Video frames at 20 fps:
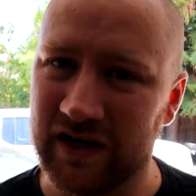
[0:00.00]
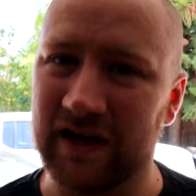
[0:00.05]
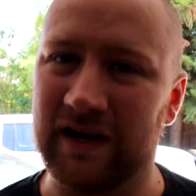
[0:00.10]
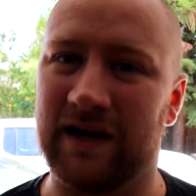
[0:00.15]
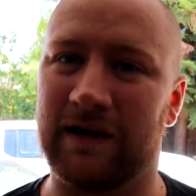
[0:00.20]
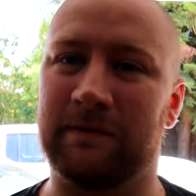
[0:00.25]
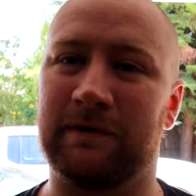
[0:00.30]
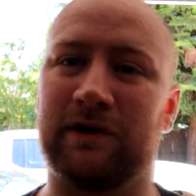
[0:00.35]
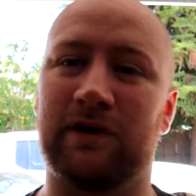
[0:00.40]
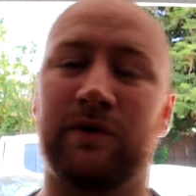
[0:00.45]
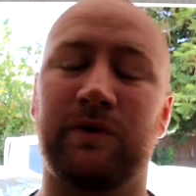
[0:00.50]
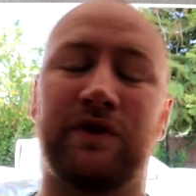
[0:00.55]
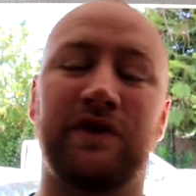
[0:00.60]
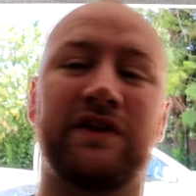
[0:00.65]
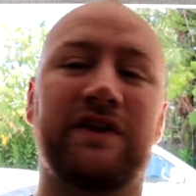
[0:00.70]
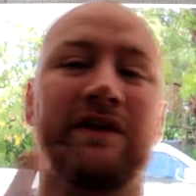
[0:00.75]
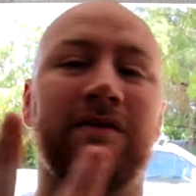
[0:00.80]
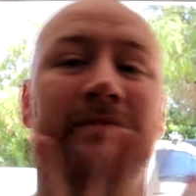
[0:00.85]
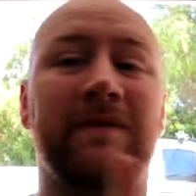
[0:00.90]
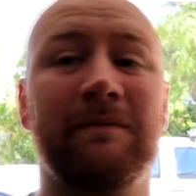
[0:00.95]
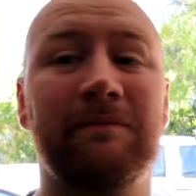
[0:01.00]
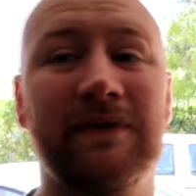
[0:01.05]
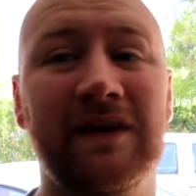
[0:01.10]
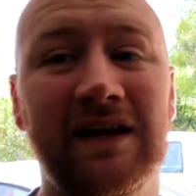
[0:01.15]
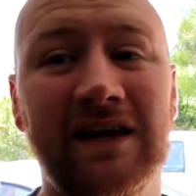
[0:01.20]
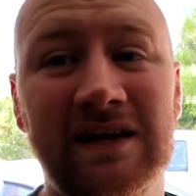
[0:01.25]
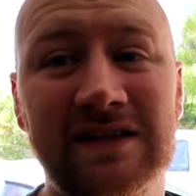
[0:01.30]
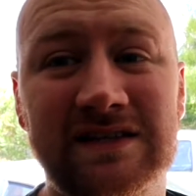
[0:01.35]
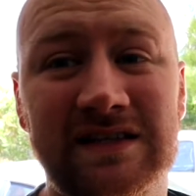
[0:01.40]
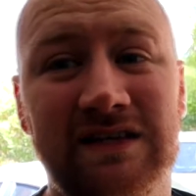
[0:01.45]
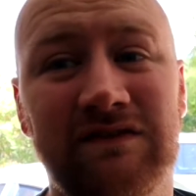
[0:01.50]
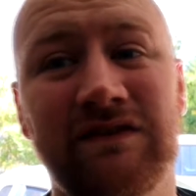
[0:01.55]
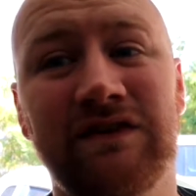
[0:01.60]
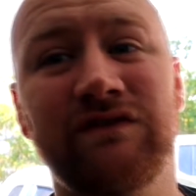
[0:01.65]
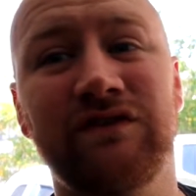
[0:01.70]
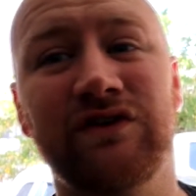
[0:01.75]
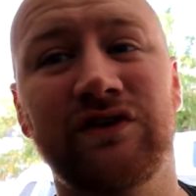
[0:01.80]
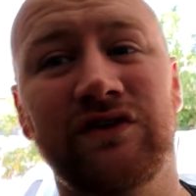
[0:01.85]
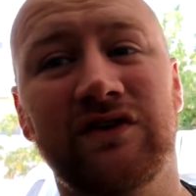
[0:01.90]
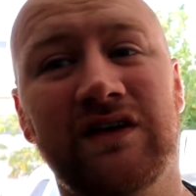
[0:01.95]
Let me know what you think of my plans. Even
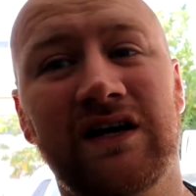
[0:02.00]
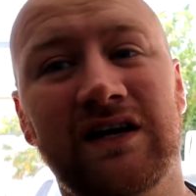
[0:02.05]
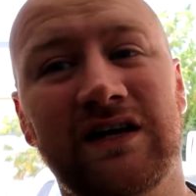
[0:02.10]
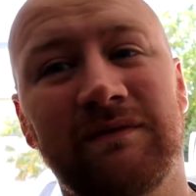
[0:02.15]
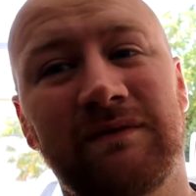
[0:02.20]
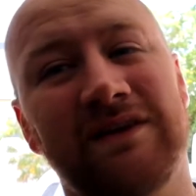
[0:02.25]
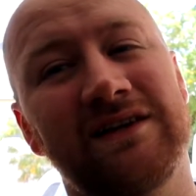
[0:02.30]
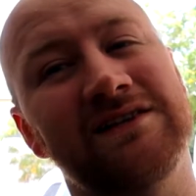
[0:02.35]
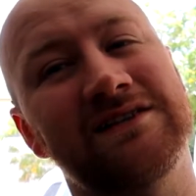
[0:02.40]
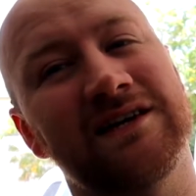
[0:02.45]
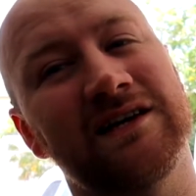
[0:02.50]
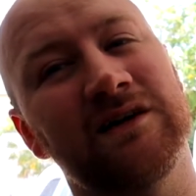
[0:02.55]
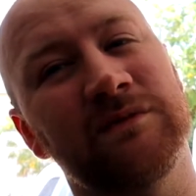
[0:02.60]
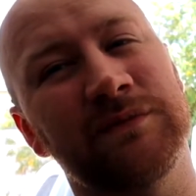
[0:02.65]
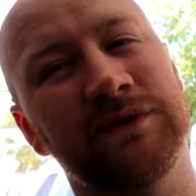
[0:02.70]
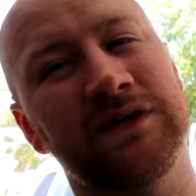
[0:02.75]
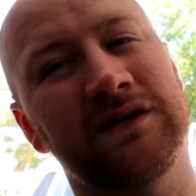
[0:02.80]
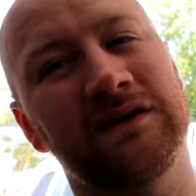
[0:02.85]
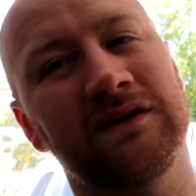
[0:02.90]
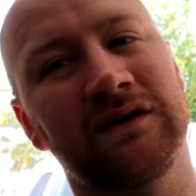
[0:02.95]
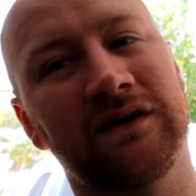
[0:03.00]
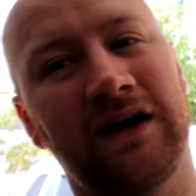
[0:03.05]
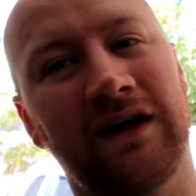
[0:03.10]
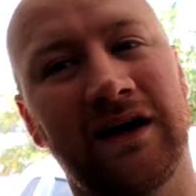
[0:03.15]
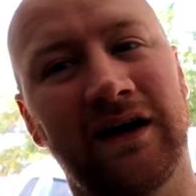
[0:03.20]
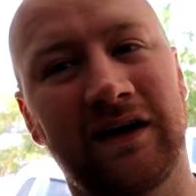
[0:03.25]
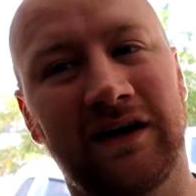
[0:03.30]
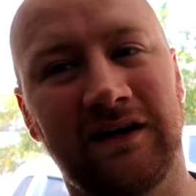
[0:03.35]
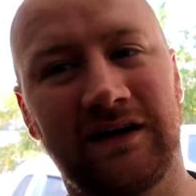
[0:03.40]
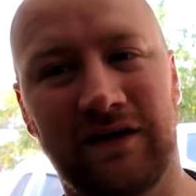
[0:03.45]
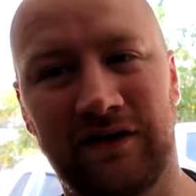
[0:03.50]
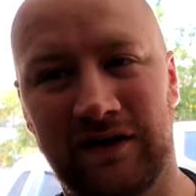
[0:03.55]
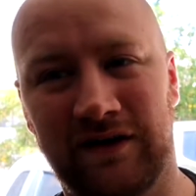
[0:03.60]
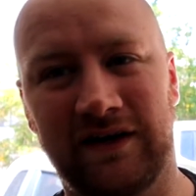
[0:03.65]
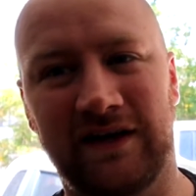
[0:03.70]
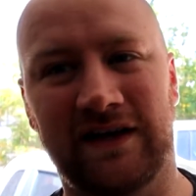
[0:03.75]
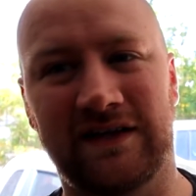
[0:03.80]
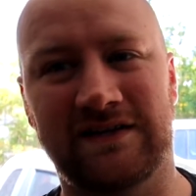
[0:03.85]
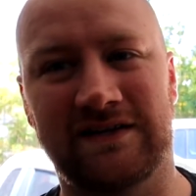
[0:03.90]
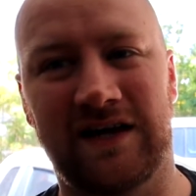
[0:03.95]
if you don't like them, at least tell me, and I can tell you
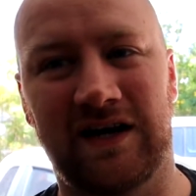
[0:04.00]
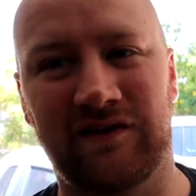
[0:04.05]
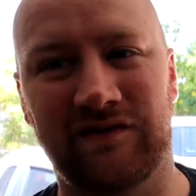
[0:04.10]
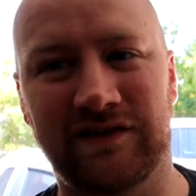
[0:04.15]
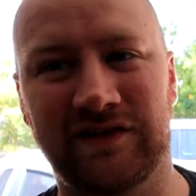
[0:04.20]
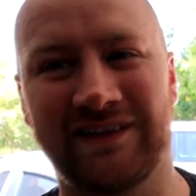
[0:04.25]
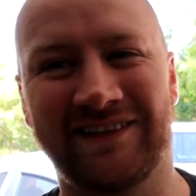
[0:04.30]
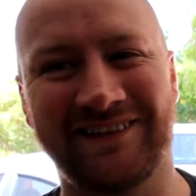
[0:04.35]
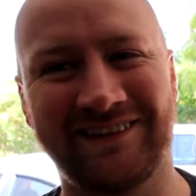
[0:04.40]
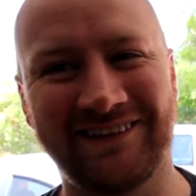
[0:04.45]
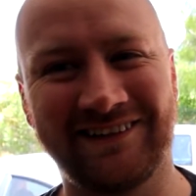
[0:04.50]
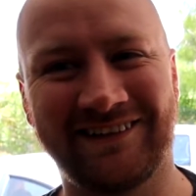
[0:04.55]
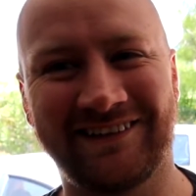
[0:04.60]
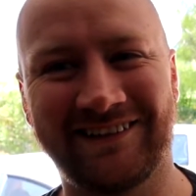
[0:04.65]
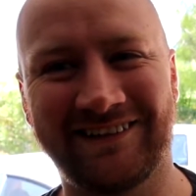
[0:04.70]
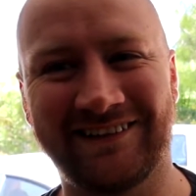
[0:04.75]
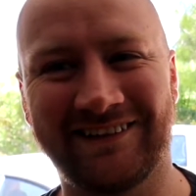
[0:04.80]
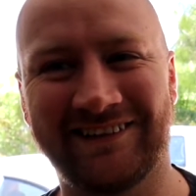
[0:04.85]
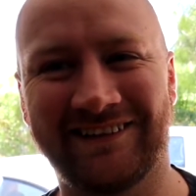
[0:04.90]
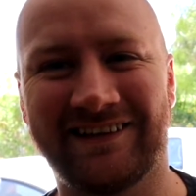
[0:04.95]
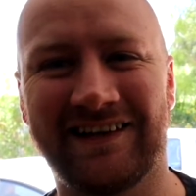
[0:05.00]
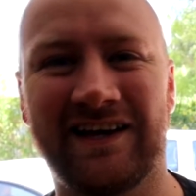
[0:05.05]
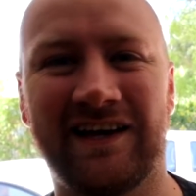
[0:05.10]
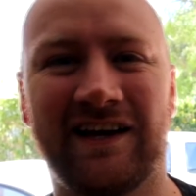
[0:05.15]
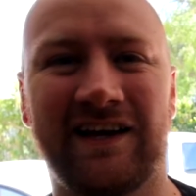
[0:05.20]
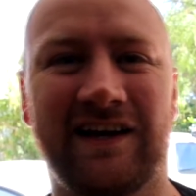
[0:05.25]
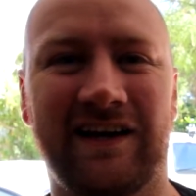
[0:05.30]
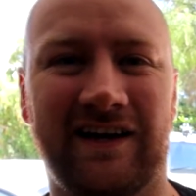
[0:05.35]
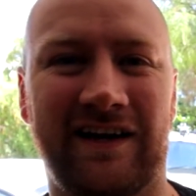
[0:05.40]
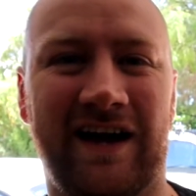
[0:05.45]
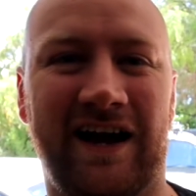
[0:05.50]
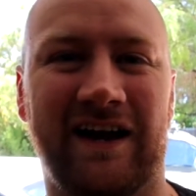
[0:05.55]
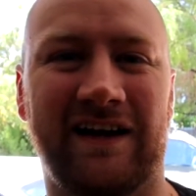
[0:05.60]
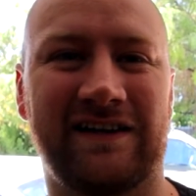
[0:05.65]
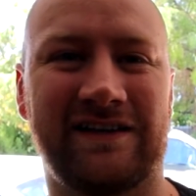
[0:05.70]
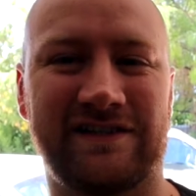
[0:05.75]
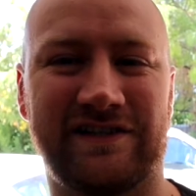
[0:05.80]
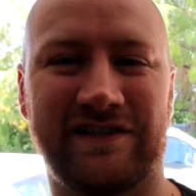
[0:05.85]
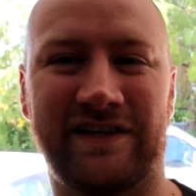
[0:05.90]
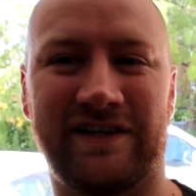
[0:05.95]
to get stuffed. Alright,
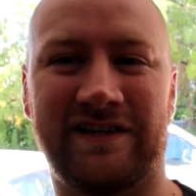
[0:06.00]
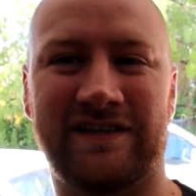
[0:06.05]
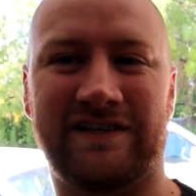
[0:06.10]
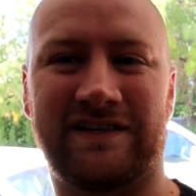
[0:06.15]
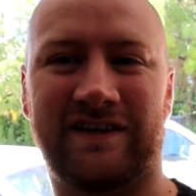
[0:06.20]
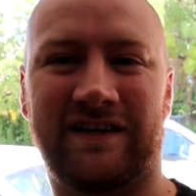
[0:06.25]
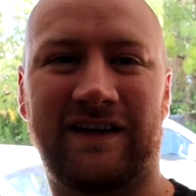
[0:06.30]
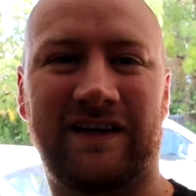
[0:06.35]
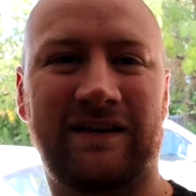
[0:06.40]
cheers.